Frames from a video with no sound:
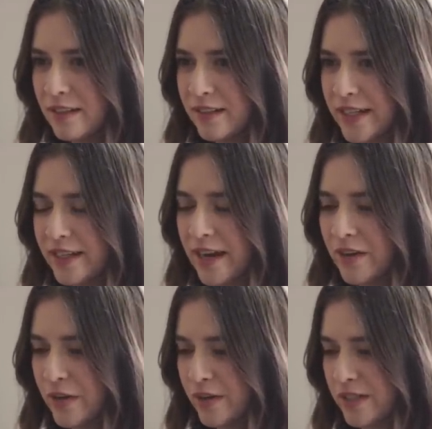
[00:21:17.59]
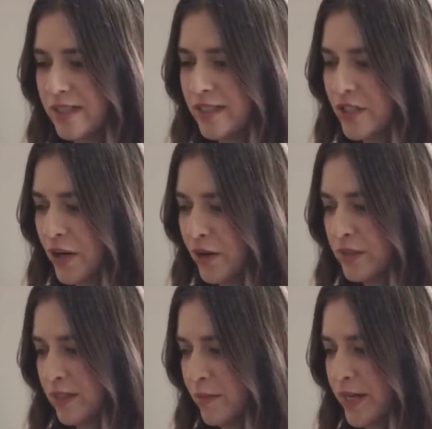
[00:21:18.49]
Like how you can show
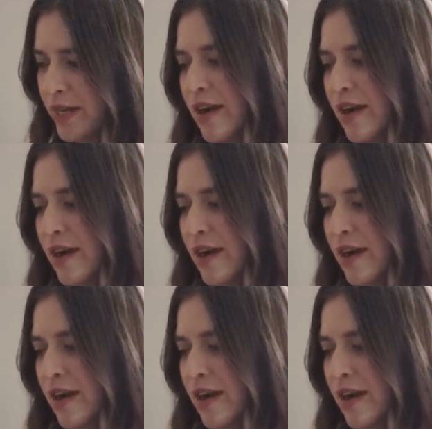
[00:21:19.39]
somebody